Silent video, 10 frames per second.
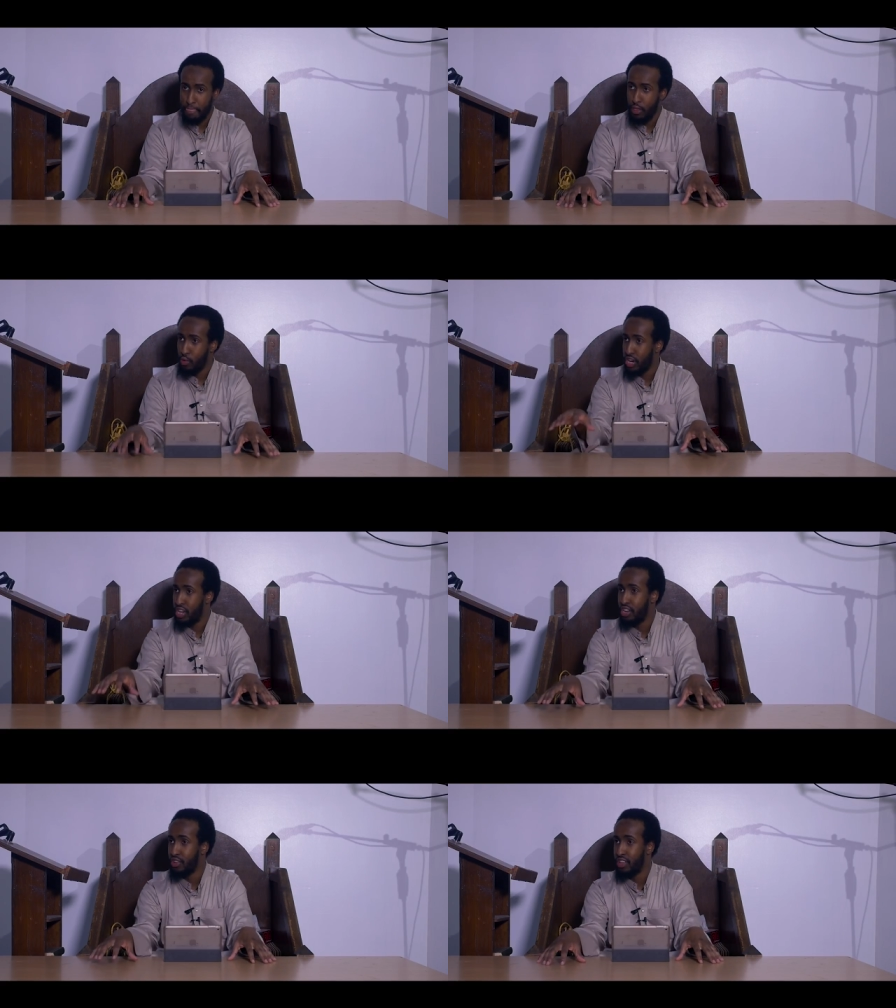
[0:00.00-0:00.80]
You
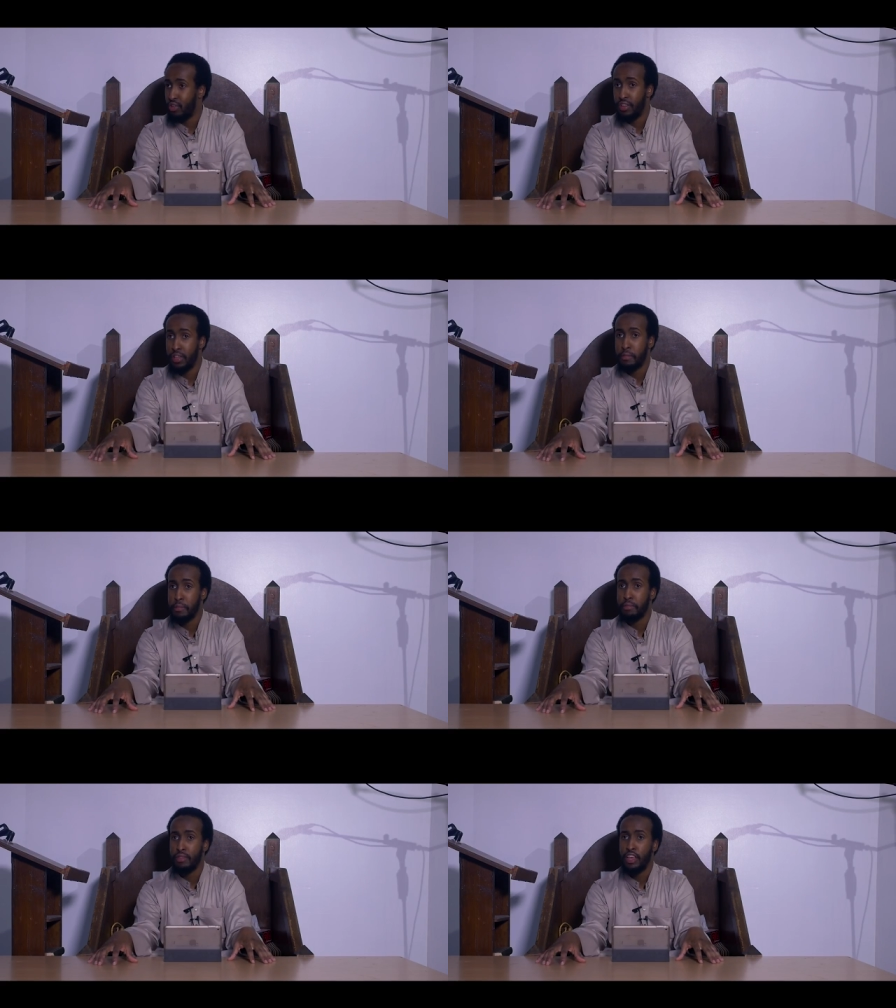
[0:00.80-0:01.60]
question yourself.
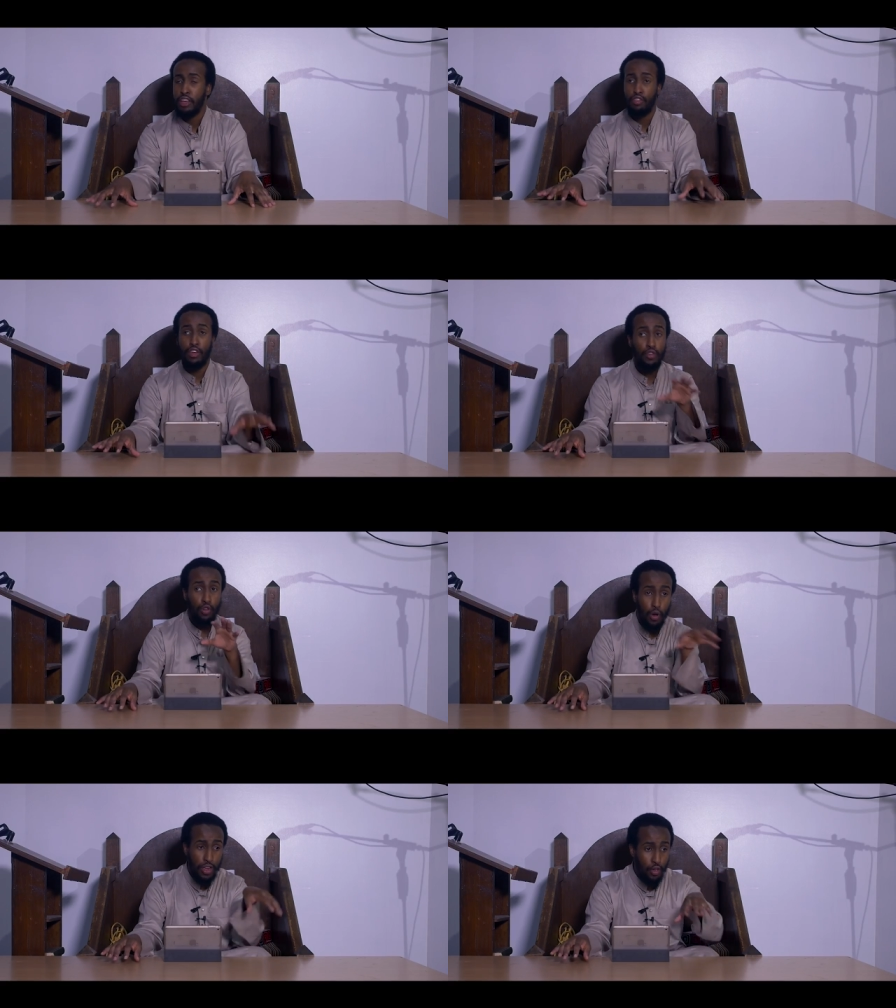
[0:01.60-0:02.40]
So if
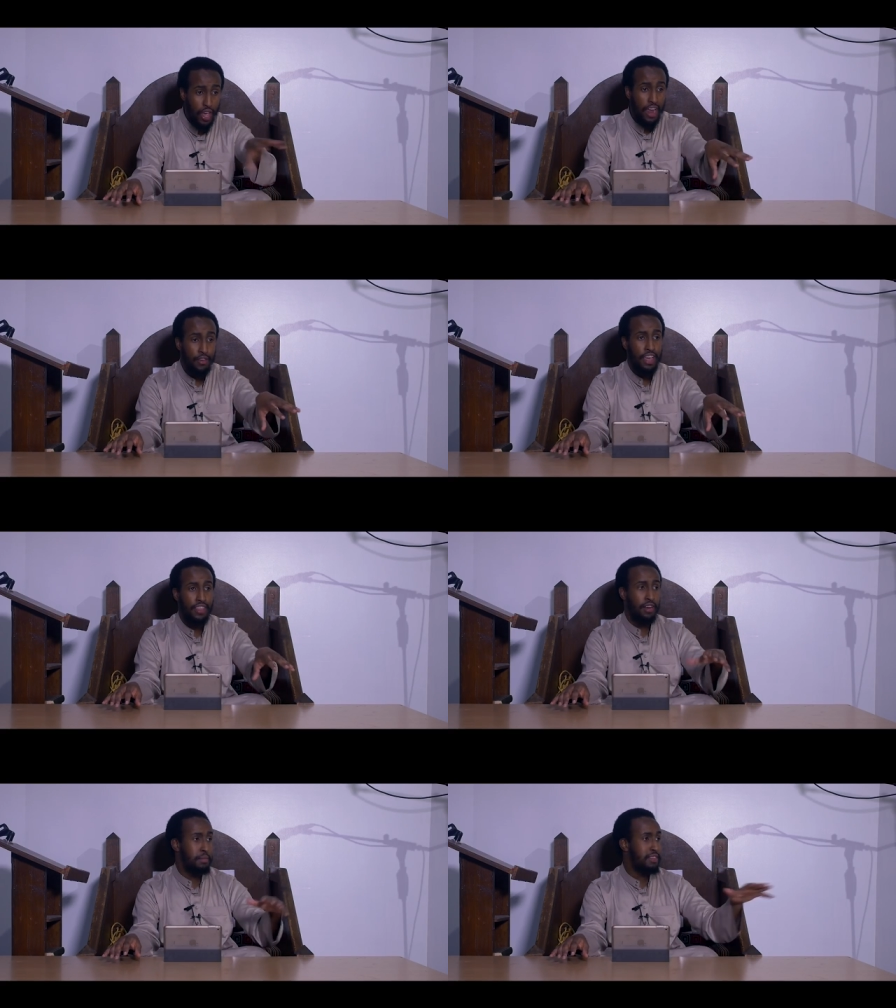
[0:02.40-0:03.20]
you know in your area
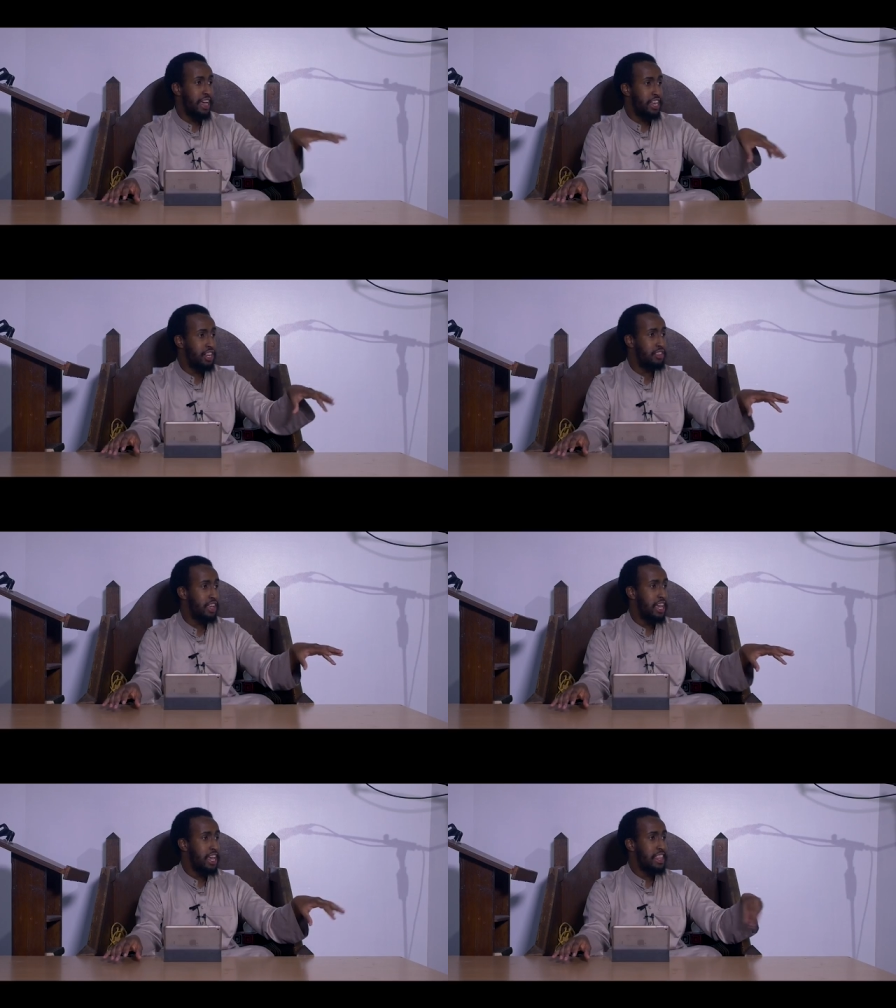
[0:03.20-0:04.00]
there are masajids
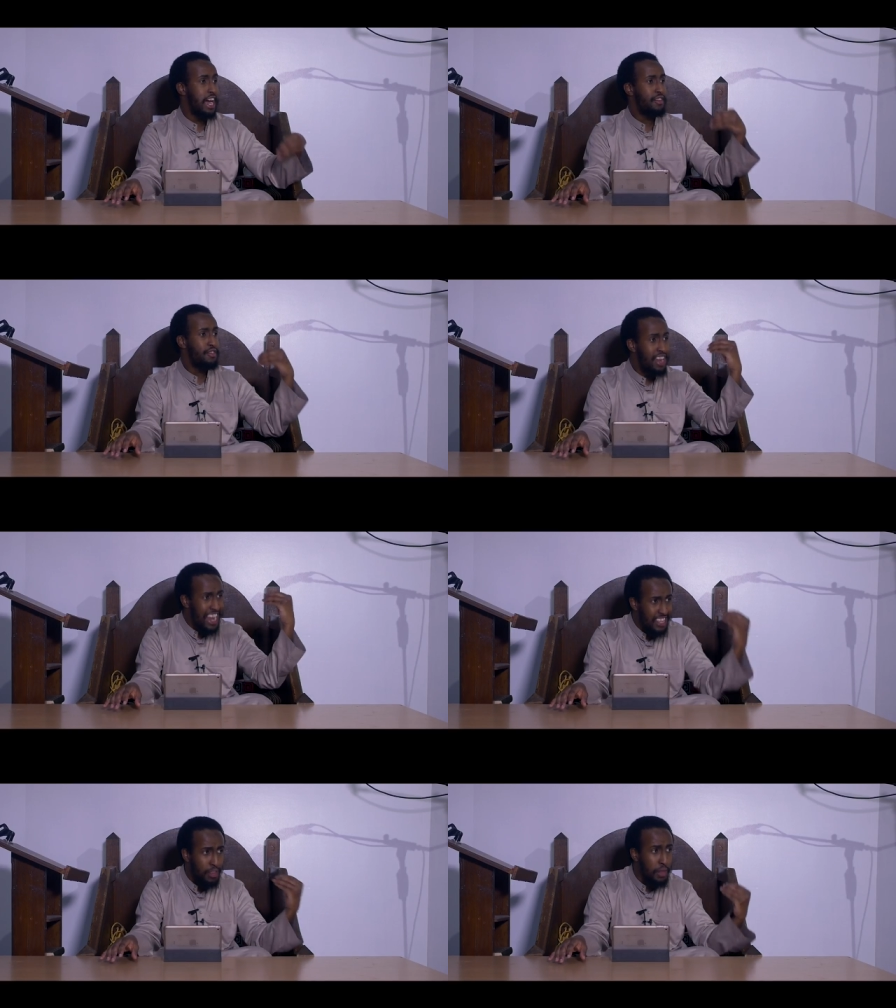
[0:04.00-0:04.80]
that have
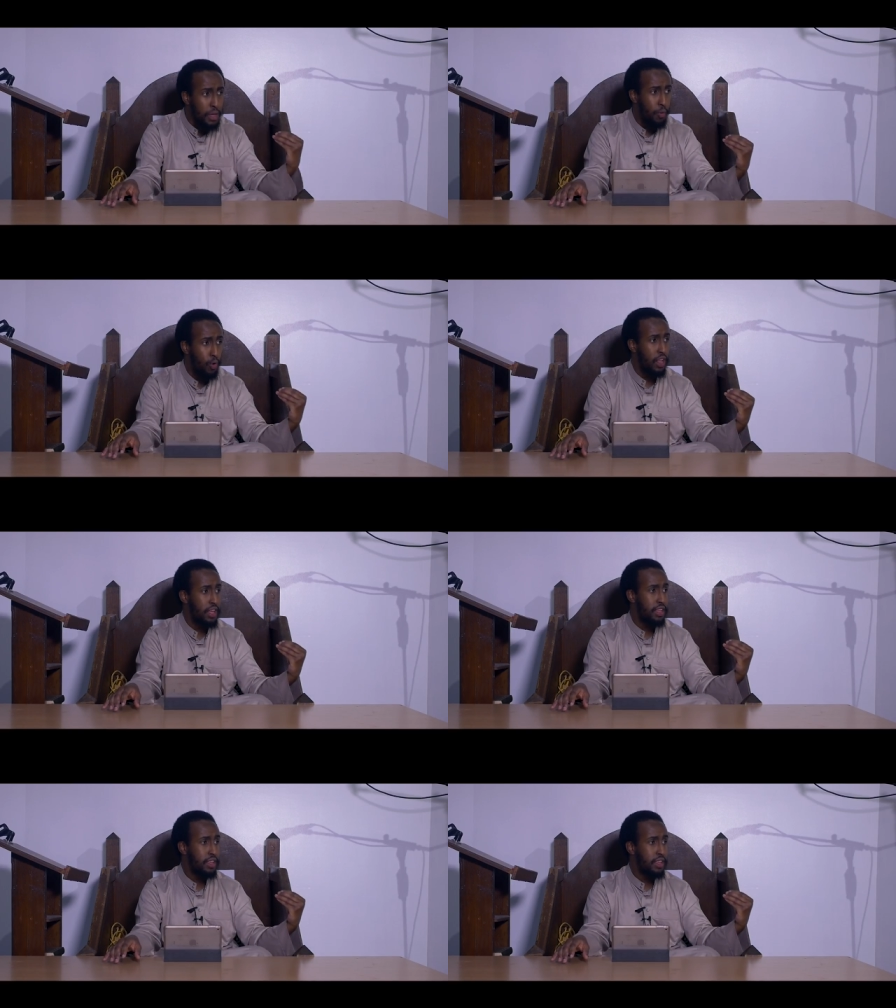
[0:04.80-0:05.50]
less people,